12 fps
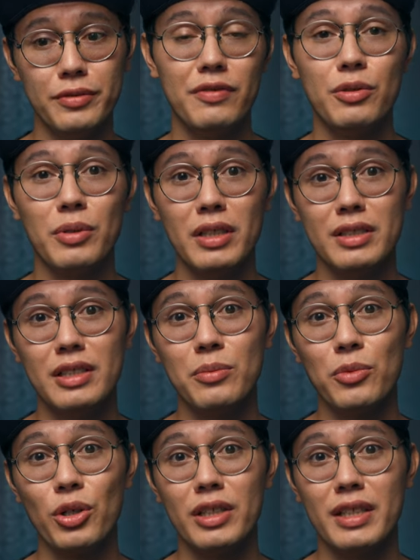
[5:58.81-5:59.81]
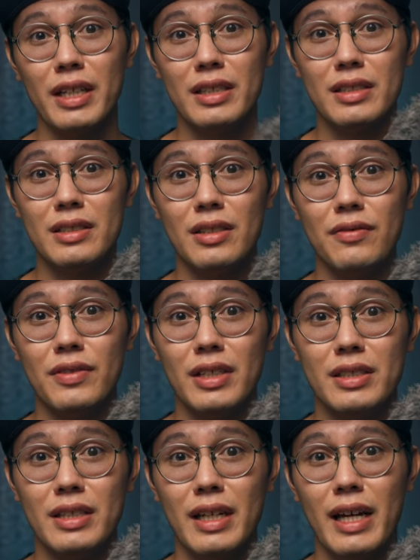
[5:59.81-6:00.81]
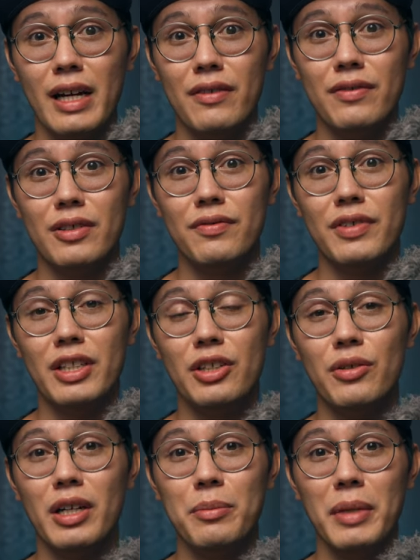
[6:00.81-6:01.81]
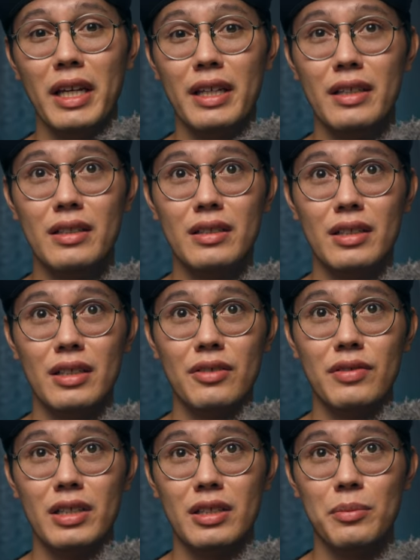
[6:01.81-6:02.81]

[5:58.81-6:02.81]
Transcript: If you want to see more tests of this, I have a video I made like of a